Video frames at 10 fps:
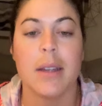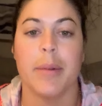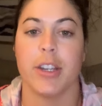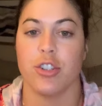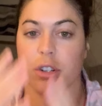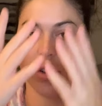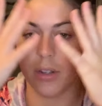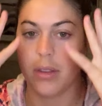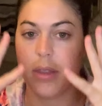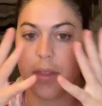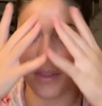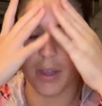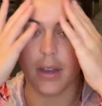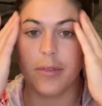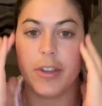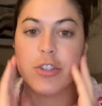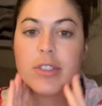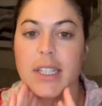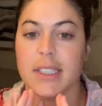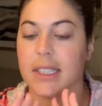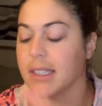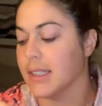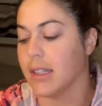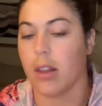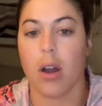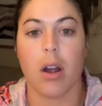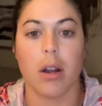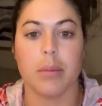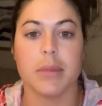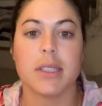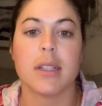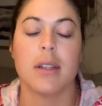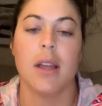make sure the facial senses and the arms,